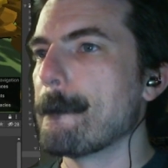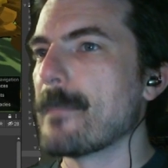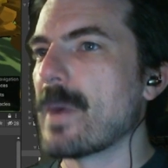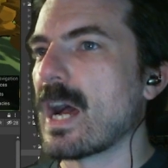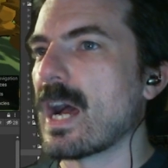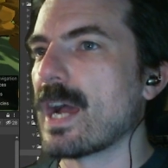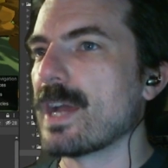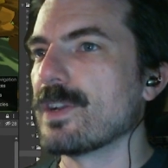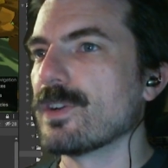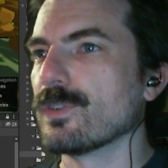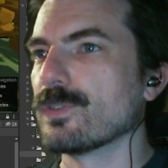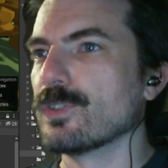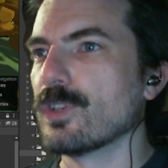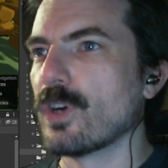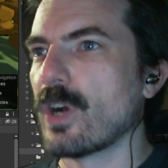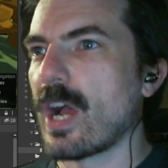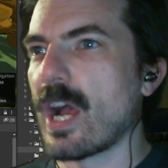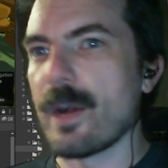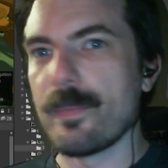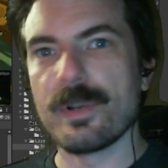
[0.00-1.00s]
I don't know
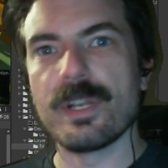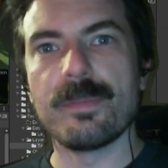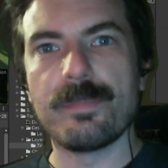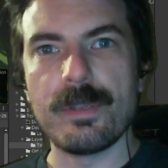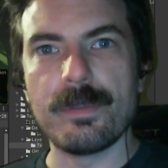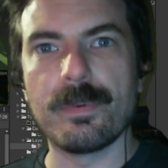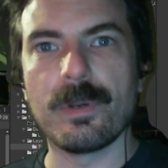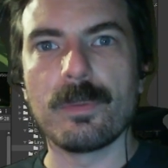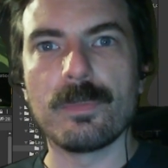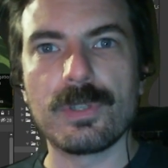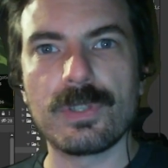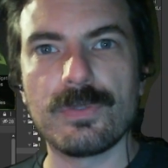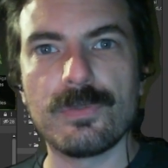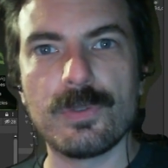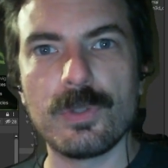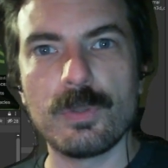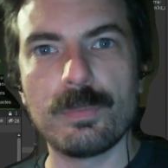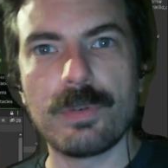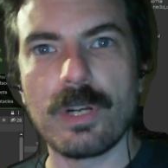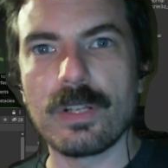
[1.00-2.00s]
how many people I'm looking
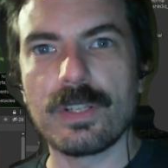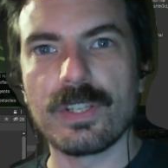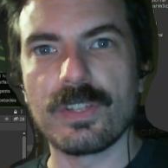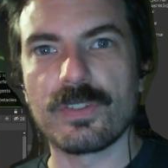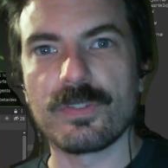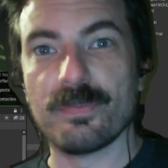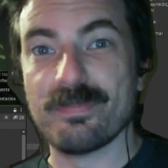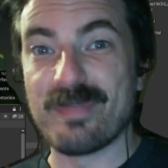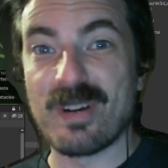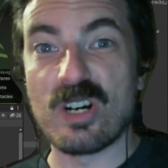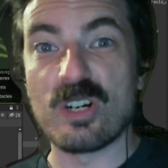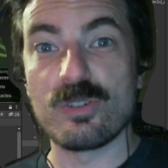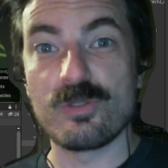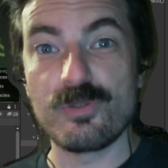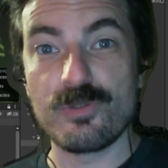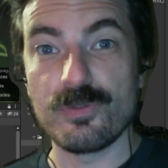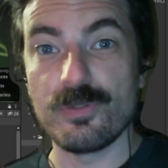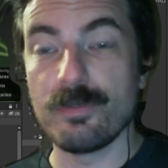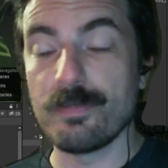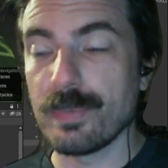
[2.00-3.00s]
for, probably a small
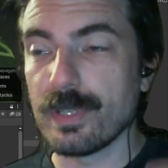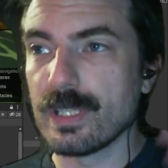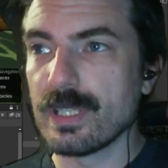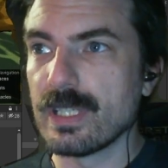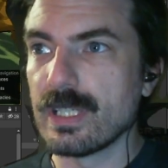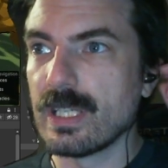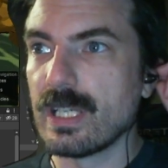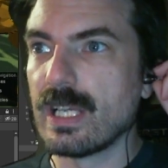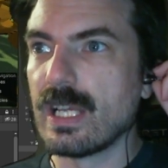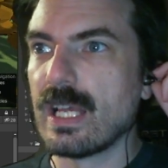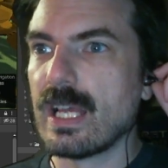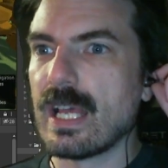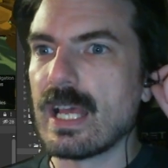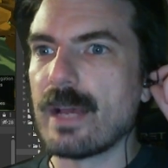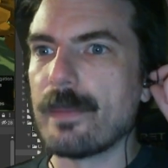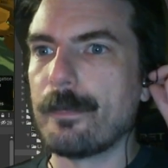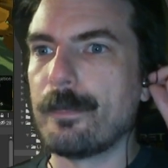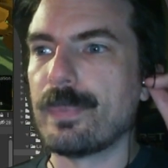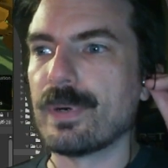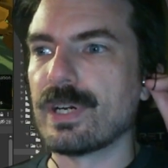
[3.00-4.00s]
group.
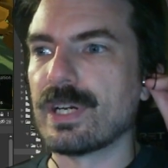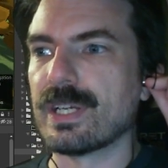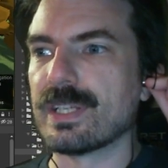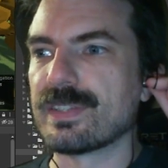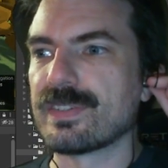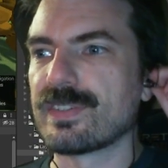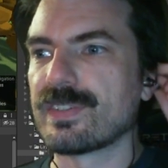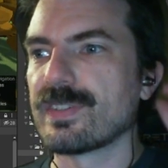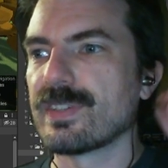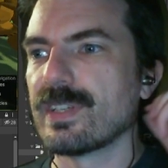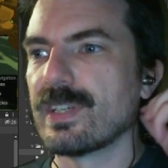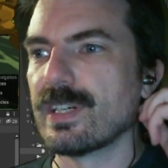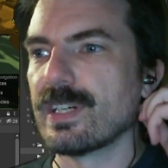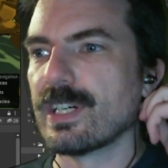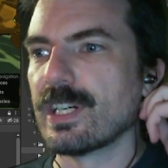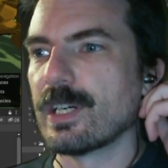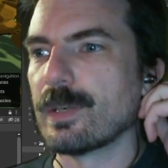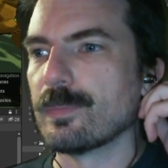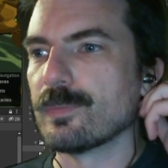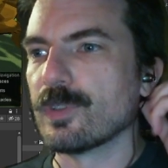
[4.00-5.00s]
But
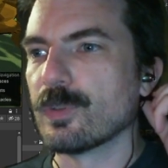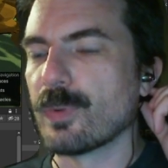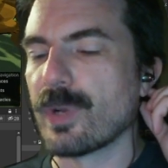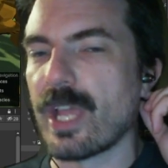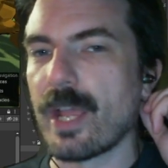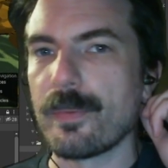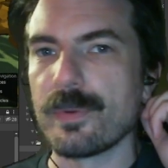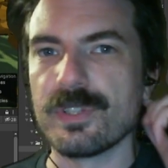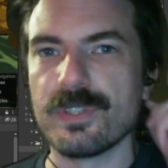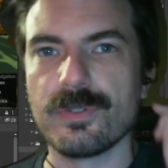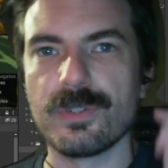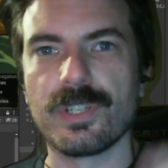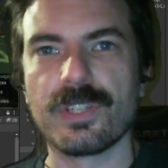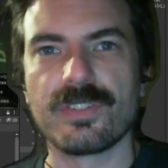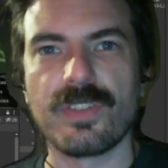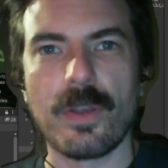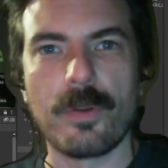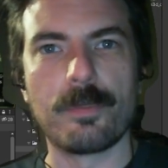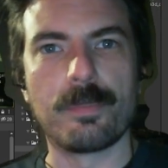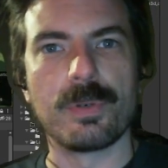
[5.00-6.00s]
the way I would do it
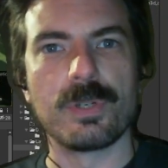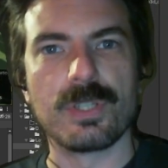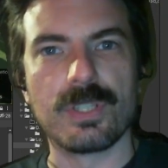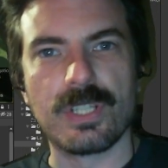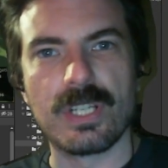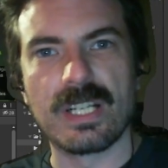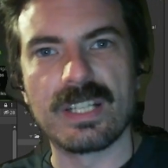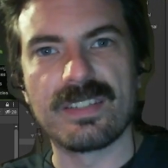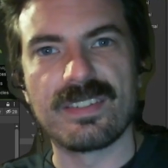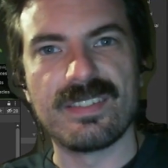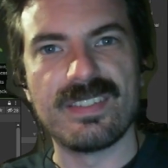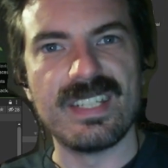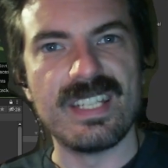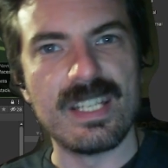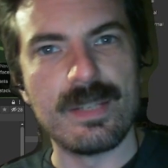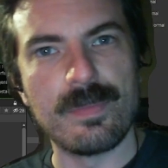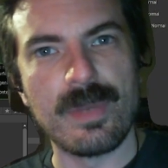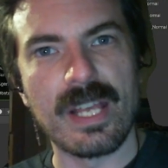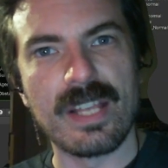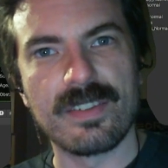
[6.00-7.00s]
is I would put it on
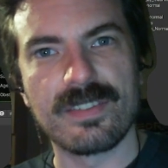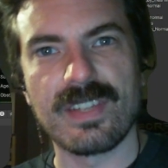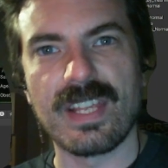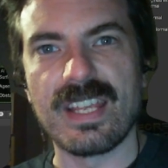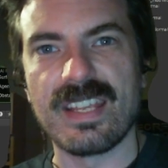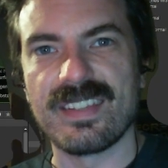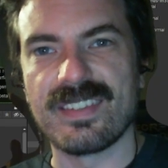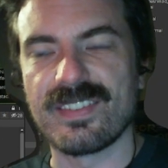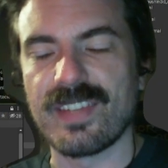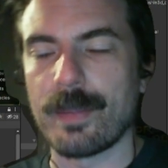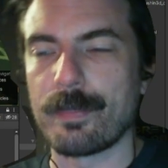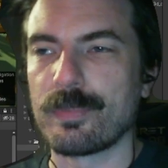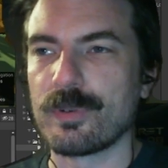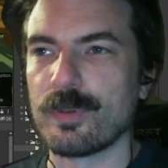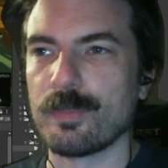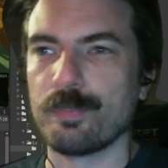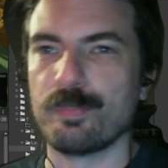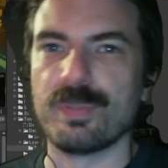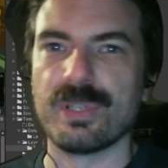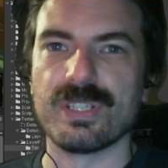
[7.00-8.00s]
Steam as a
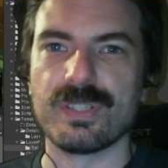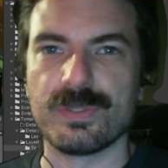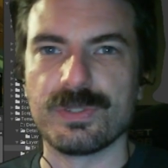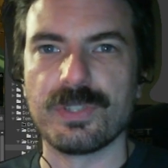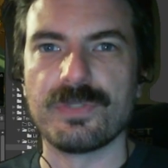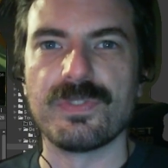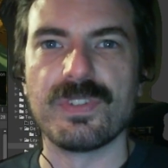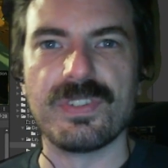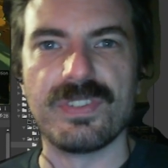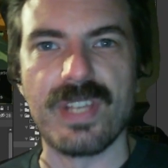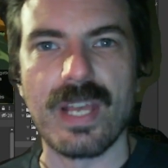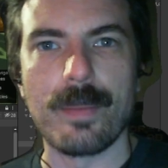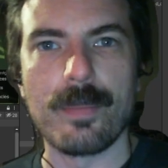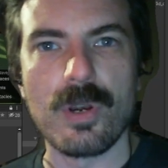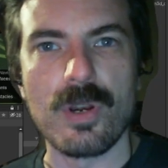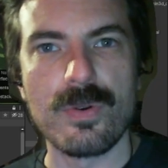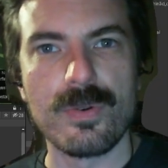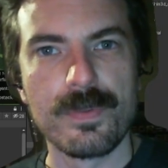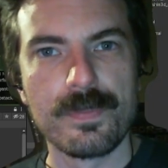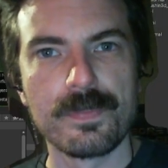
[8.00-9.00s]
separate build of the
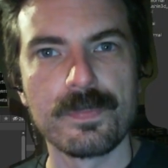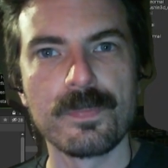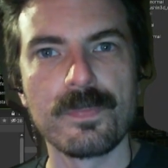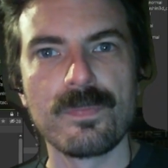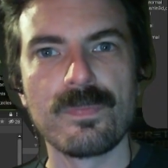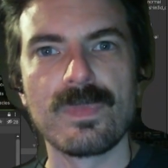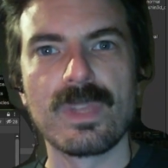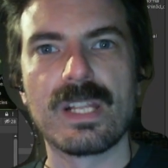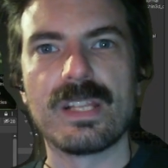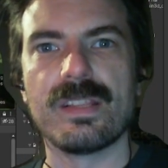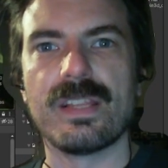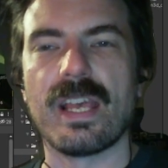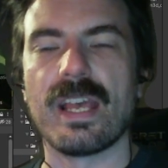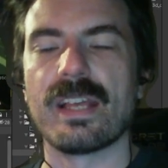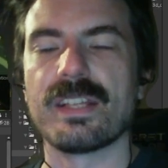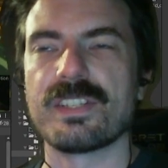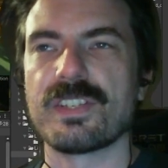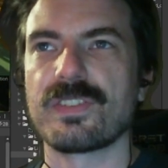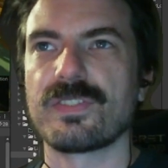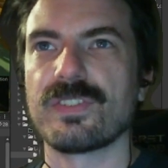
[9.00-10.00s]
demo
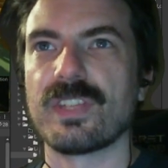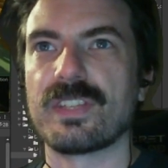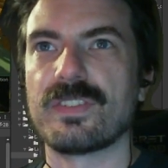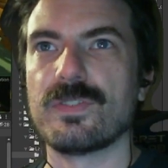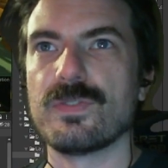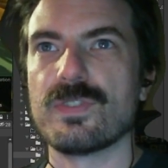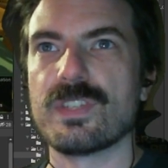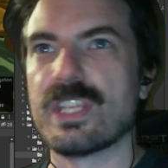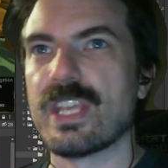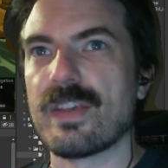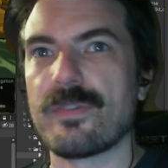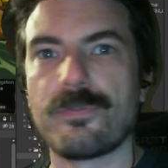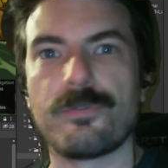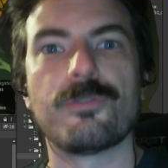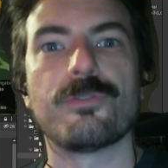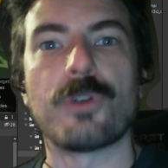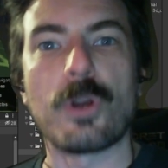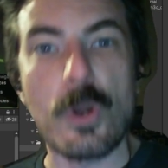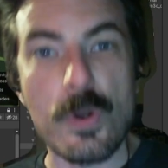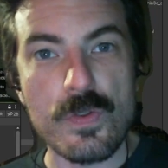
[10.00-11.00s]
that just lets you get
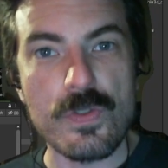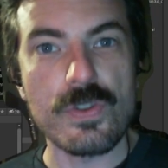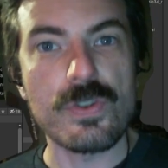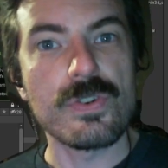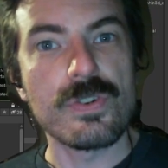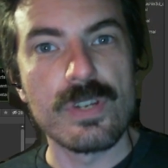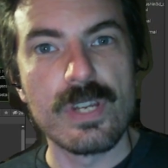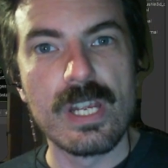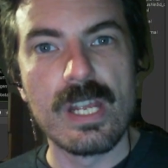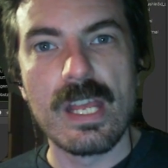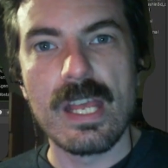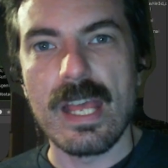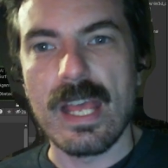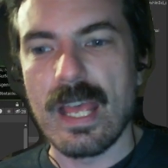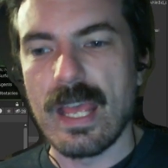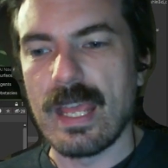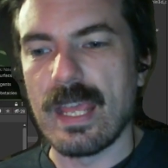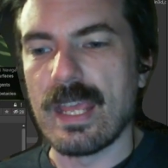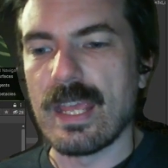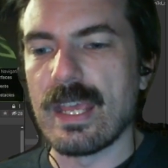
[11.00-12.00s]
farther,
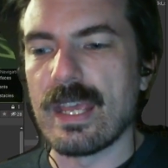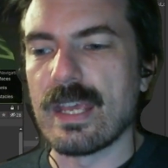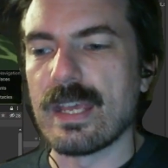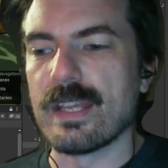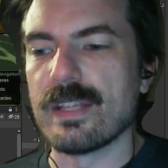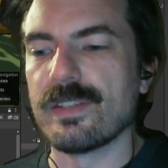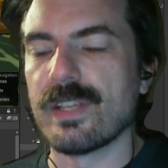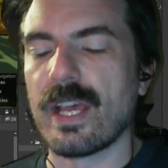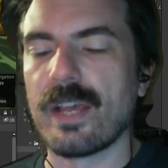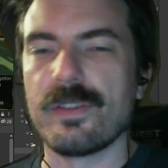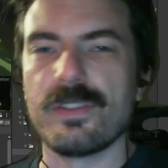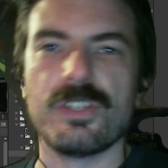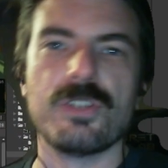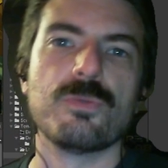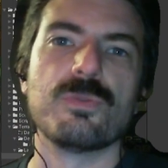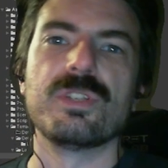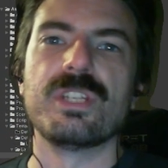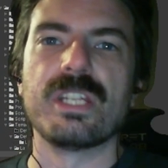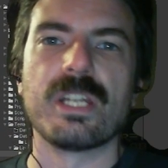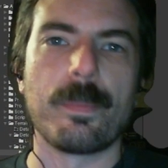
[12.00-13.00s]
and you
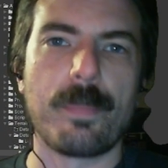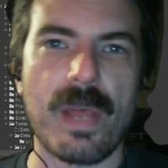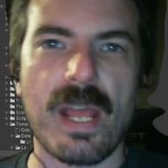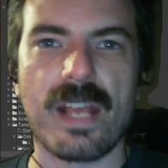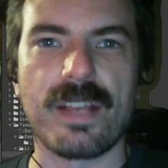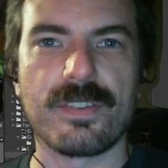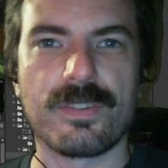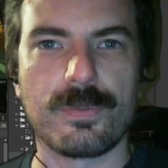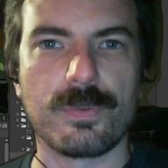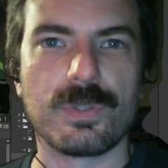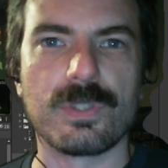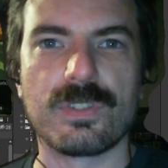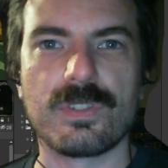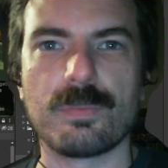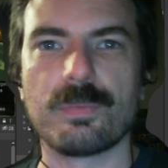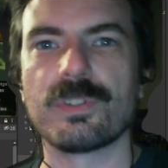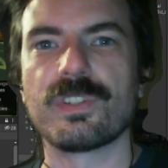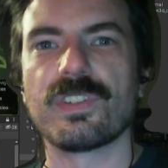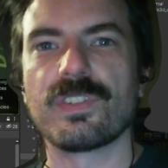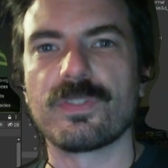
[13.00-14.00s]
would need a password to
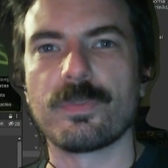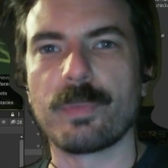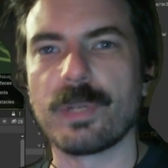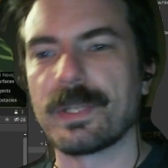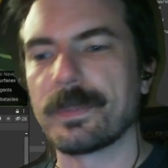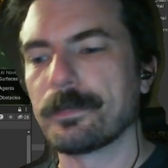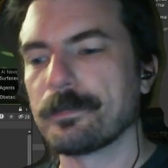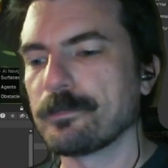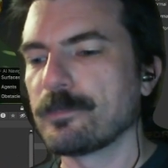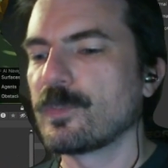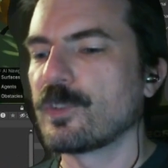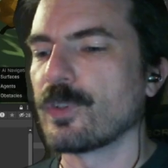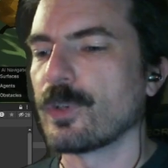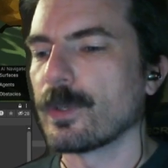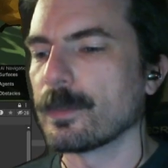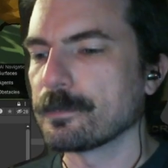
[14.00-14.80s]
participate. So